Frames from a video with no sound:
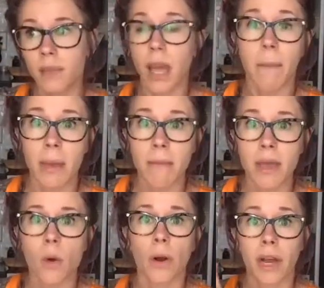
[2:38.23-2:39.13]

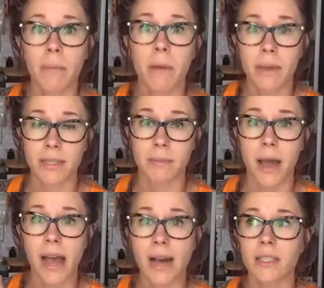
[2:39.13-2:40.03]
commitment or commitment to
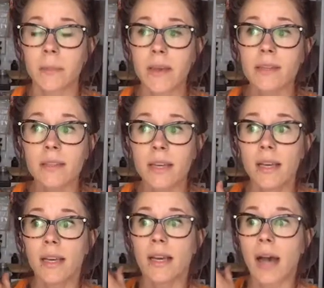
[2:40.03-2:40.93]
my husband,
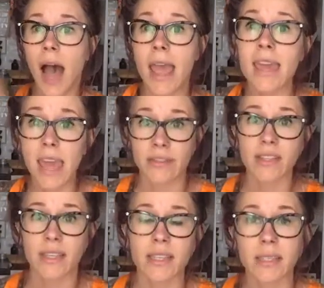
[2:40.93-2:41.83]
I gave
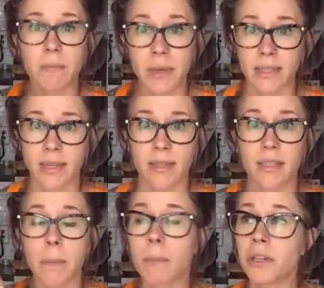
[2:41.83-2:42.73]
it to this business,
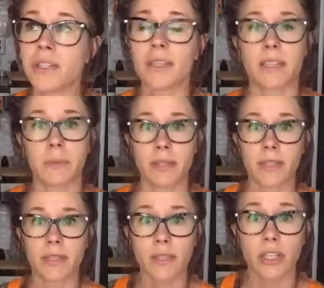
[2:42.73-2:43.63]
to building this
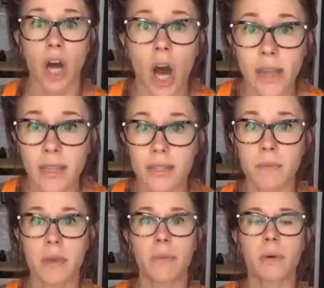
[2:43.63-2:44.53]
business, to talking to
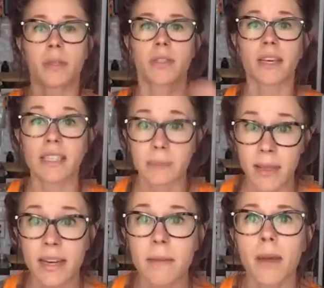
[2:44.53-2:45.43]
people, to
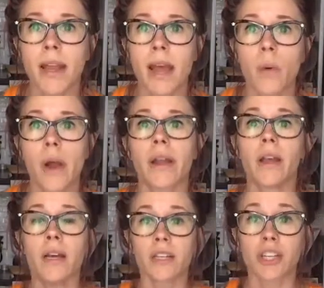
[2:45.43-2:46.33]
expanding my network,
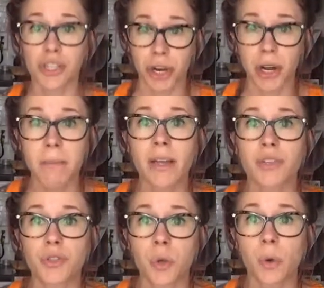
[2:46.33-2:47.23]
to sharing my
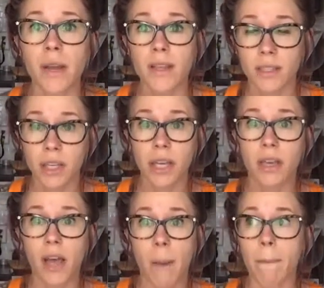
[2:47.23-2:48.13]
story, to
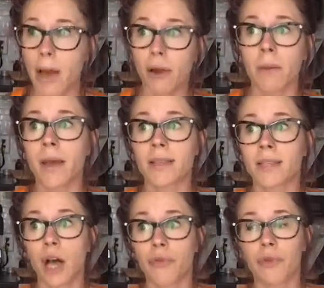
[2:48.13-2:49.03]
bettering
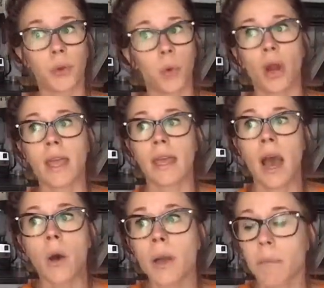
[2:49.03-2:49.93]
myself through working
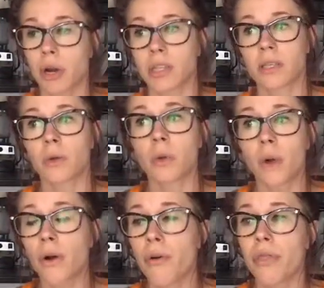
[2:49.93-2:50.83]
out and personal
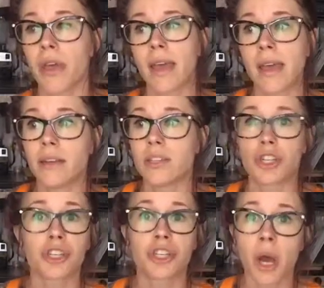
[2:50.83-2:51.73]
growth and
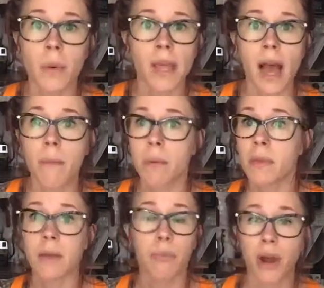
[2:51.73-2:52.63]
just showing up and
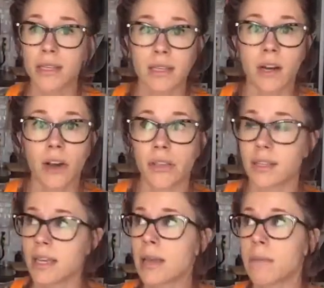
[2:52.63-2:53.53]
being present on the
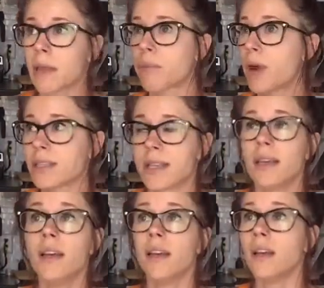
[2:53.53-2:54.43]
team, being
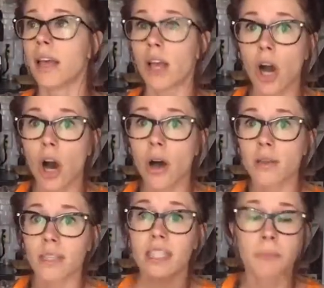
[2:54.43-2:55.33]
present in
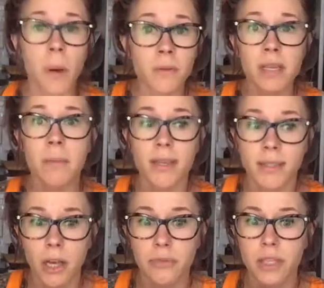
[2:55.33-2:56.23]
calls, exposing
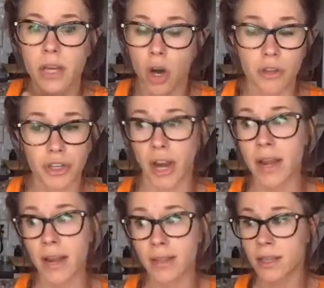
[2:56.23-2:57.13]
myself to all the
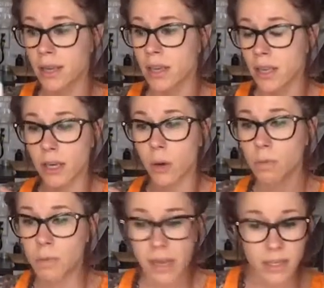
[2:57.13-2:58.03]
trainings,
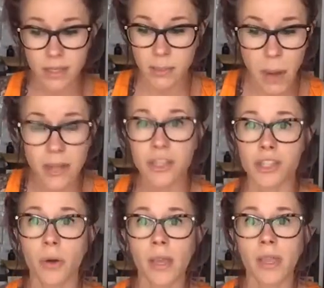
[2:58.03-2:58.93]
being a sponge,
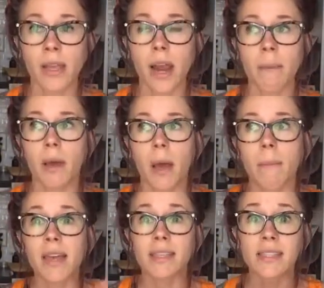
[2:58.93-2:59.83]
soaking it up,
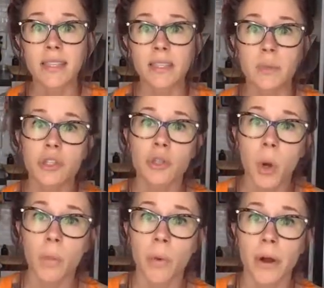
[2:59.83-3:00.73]
because this was
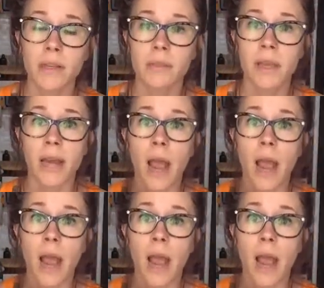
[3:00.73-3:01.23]
so important to me and